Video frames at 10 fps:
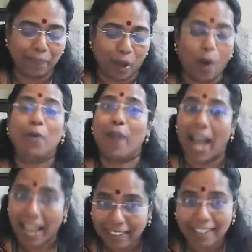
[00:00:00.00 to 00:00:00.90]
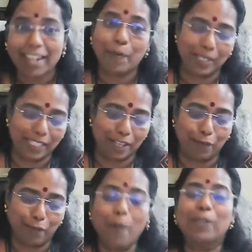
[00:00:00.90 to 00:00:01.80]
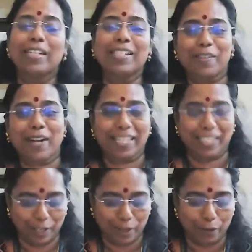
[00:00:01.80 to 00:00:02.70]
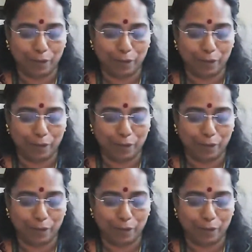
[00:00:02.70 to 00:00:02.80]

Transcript: or rather, he was a founder director of